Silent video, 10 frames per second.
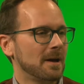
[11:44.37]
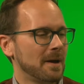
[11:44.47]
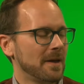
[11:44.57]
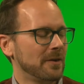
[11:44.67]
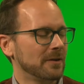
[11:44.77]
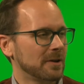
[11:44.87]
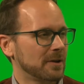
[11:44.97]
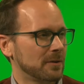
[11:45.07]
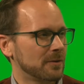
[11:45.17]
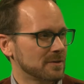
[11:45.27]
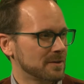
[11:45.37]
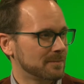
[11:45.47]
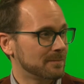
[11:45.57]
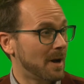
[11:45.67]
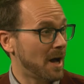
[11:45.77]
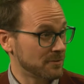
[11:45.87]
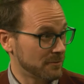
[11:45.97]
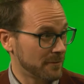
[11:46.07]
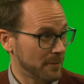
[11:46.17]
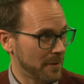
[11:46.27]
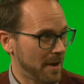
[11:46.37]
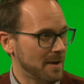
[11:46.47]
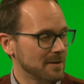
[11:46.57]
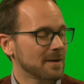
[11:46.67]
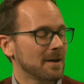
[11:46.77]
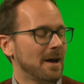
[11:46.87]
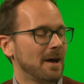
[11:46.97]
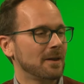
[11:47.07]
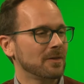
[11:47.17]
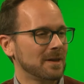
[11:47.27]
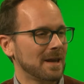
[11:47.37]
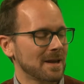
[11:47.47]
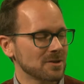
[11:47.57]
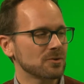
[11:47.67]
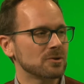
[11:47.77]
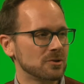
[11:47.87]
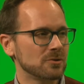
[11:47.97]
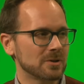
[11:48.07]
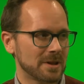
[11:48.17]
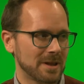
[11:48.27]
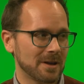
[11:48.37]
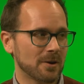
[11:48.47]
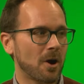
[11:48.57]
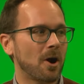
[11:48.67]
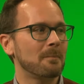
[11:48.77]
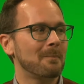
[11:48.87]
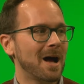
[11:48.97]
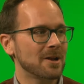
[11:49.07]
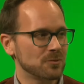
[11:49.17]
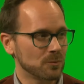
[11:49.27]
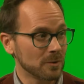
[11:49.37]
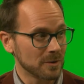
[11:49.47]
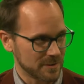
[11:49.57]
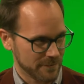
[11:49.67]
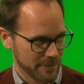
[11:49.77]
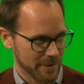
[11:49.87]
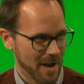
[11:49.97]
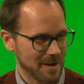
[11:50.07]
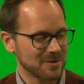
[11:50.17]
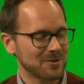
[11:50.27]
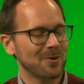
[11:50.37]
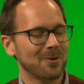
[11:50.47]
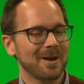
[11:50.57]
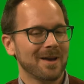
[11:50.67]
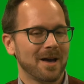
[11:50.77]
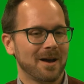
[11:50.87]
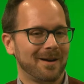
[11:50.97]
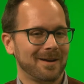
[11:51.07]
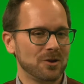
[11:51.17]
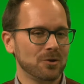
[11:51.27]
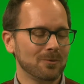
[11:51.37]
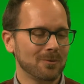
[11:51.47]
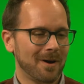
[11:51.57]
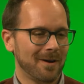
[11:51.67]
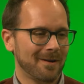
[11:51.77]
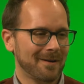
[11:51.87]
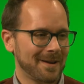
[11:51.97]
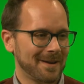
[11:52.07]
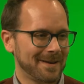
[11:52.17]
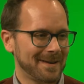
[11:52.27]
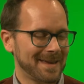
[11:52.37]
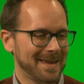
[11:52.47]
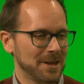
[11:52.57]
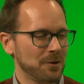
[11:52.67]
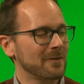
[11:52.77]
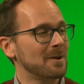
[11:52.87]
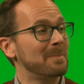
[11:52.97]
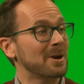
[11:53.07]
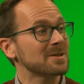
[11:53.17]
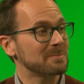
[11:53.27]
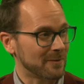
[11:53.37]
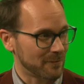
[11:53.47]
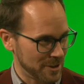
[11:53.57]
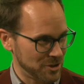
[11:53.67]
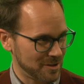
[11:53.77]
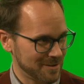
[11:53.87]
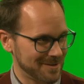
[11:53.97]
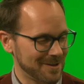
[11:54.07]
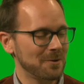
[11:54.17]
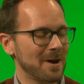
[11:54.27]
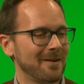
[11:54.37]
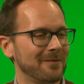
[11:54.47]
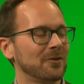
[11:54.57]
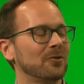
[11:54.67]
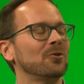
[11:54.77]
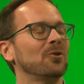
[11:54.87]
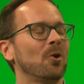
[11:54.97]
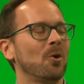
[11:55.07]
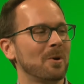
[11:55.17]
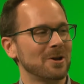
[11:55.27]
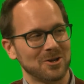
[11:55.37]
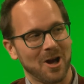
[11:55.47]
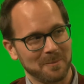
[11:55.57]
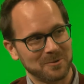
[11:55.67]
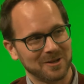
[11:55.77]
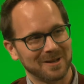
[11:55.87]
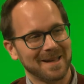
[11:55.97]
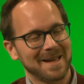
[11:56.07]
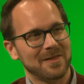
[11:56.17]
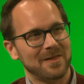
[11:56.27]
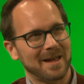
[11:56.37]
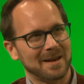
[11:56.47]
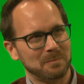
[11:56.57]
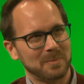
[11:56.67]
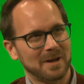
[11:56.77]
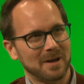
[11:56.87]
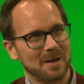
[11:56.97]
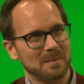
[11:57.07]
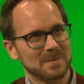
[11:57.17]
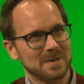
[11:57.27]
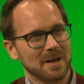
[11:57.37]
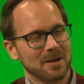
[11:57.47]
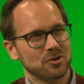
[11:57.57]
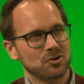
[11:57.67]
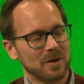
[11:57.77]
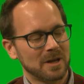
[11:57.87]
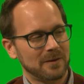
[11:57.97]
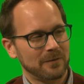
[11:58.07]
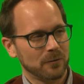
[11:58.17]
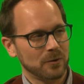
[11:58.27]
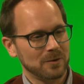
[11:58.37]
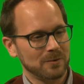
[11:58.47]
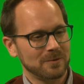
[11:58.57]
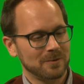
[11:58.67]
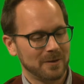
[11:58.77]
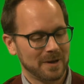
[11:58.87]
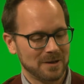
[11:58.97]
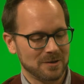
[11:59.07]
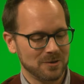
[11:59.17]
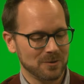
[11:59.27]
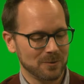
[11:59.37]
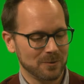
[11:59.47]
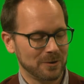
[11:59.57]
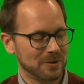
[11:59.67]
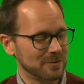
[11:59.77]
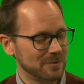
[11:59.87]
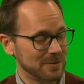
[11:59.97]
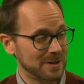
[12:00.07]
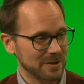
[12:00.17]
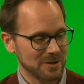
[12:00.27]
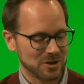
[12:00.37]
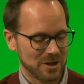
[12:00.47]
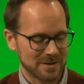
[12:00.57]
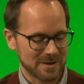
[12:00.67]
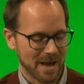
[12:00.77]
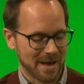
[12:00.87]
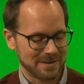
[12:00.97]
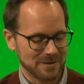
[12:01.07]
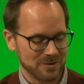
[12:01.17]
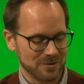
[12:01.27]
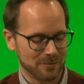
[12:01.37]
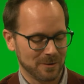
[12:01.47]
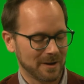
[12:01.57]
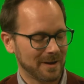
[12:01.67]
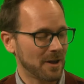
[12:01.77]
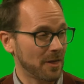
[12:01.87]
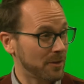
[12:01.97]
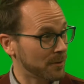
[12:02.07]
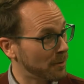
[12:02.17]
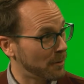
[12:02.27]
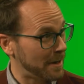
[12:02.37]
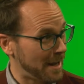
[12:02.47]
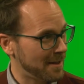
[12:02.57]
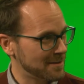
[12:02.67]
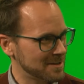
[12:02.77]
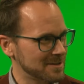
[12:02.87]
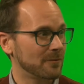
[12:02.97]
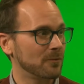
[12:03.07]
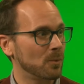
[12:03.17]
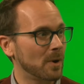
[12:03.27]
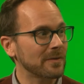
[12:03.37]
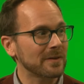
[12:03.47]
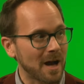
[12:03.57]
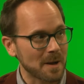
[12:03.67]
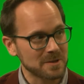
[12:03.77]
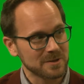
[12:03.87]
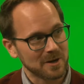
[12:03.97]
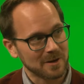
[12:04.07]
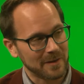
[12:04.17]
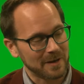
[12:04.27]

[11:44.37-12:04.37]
And they'll tell you there's a module for that. The answer is usually that there are modules for that. So you have an embarrassment of riches. You have so much option that it becomes tricky for you to then do your due diligence and do a kind of thorough analysis of what the options are that